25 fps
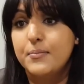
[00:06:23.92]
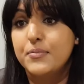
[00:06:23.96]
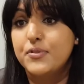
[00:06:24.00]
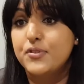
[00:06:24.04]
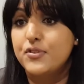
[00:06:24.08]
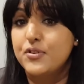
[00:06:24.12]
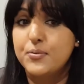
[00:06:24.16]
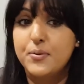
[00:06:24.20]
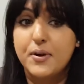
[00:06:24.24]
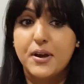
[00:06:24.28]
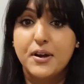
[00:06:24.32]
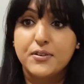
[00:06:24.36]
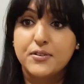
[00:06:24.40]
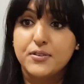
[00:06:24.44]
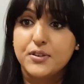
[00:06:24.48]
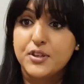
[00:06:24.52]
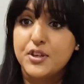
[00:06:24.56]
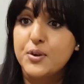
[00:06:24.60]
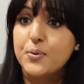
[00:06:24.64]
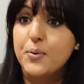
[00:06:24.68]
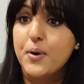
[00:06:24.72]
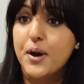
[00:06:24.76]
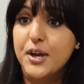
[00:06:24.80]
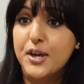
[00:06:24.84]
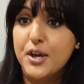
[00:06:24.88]
through our
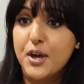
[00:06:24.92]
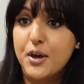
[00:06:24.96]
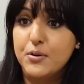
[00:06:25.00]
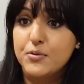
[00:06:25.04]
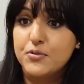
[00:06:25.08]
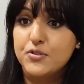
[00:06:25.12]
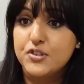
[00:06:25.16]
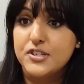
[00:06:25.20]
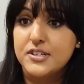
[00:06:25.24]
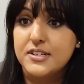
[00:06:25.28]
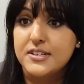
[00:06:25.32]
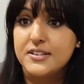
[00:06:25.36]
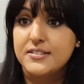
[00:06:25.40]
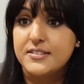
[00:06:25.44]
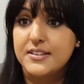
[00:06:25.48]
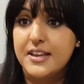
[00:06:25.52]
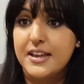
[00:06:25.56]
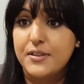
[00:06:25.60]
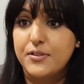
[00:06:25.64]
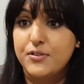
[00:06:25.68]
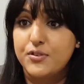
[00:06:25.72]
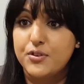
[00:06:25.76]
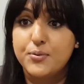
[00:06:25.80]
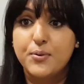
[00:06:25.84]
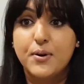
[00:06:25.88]
QI coaches
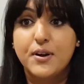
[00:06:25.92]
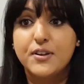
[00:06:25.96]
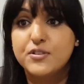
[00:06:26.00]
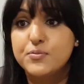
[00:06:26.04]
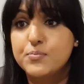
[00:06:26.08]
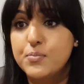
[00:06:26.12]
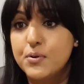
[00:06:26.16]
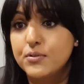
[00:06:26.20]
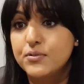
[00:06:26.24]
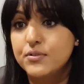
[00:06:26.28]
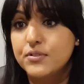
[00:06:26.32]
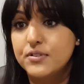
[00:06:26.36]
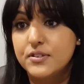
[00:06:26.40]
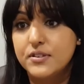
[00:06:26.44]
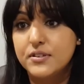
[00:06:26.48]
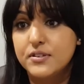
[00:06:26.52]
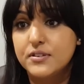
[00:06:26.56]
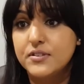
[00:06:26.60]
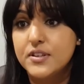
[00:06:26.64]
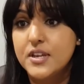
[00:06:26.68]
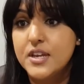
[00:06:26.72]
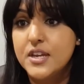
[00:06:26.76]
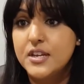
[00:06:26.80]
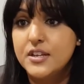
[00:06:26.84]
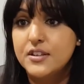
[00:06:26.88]
and through our
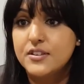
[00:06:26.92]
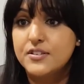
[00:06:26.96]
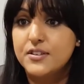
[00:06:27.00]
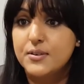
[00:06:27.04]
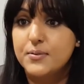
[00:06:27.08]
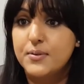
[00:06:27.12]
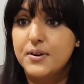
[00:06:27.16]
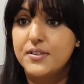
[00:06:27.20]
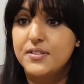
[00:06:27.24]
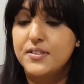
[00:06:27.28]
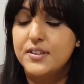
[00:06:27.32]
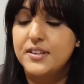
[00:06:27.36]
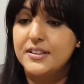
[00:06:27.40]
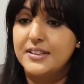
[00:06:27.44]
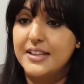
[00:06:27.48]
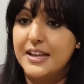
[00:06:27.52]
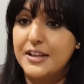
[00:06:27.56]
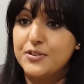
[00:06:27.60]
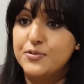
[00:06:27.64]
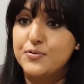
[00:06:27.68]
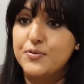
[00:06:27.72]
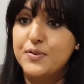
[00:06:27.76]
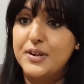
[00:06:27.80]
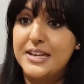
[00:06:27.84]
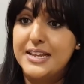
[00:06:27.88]
sponsors. So I think
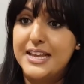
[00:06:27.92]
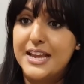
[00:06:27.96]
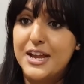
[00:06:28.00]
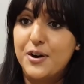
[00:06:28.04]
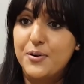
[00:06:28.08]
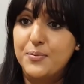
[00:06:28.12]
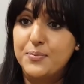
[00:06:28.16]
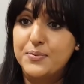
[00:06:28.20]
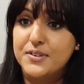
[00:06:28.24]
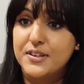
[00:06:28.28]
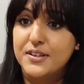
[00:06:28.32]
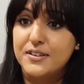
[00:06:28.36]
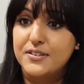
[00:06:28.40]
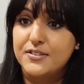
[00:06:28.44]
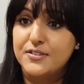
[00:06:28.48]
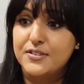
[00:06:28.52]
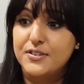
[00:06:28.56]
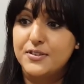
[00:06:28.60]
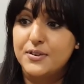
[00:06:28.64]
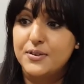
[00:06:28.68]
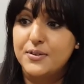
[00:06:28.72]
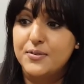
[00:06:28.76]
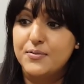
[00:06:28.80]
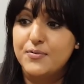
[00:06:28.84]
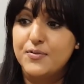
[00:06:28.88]
that's really helped us
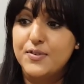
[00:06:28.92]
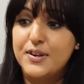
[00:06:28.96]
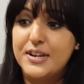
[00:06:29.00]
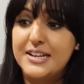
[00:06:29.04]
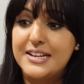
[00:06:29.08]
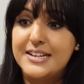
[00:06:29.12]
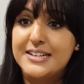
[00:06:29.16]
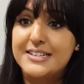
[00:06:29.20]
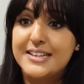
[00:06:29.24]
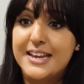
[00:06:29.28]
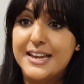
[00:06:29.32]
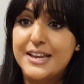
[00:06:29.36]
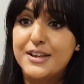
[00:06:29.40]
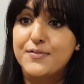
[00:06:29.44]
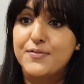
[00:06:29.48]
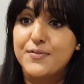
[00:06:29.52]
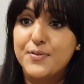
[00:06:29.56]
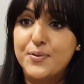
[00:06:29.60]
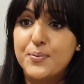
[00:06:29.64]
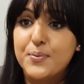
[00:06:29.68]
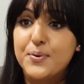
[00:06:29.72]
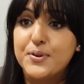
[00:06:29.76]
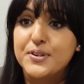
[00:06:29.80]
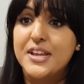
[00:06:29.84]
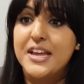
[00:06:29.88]
to really take
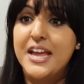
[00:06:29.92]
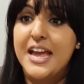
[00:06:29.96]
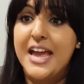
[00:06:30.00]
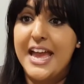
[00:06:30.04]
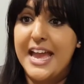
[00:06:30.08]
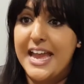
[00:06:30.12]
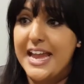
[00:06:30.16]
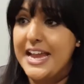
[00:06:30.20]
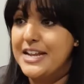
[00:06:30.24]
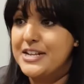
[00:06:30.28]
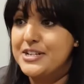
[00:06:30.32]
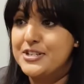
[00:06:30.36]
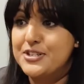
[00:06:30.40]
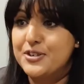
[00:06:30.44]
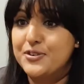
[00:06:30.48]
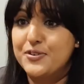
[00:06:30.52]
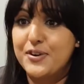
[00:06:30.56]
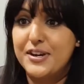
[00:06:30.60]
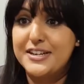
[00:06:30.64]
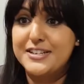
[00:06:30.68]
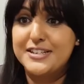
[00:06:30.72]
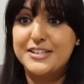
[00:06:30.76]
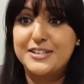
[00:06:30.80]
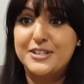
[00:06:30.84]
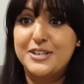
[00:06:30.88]
forward
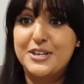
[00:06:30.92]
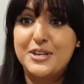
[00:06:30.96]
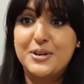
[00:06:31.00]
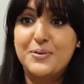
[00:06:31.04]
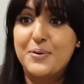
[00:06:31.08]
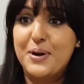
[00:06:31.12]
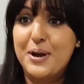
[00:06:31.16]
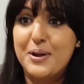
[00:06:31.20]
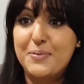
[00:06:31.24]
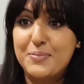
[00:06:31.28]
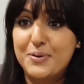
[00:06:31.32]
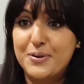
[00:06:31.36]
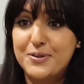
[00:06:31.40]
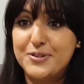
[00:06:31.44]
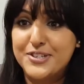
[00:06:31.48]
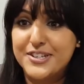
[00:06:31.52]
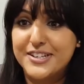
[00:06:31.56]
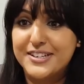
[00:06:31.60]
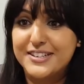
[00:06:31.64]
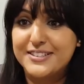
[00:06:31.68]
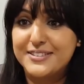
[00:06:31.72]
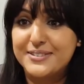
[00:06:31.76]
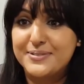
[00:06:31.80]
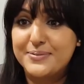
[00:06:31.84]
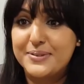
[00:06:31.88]
integrated QI
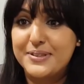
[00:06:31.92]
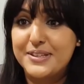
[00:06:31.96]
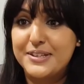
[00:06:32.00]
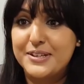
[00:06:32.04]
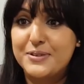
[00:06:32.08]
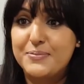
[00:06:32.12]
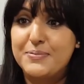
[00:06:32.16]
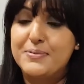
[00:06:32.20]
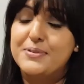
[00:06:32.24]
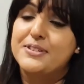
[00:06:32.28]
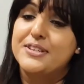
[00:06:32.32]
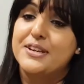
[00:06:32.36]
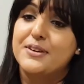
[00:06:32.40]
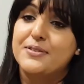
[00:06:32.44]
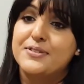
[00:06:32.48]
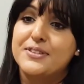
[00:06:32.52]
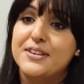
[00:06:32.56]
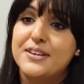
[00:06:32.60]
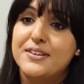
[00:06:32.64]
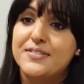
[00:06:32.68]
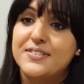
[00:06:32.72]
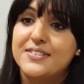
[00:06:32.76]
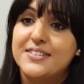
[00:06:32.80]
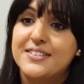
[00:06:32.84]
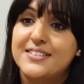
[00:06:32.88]
projects within community health
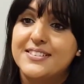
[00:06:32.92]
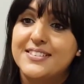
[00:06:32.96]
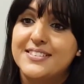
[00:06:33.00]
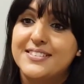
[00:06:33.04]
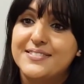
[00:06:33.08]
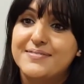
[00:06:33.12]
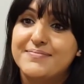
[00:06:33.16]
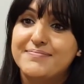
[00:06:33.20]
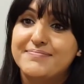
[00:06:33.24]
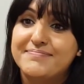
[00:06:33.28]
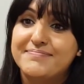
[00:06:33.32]
services.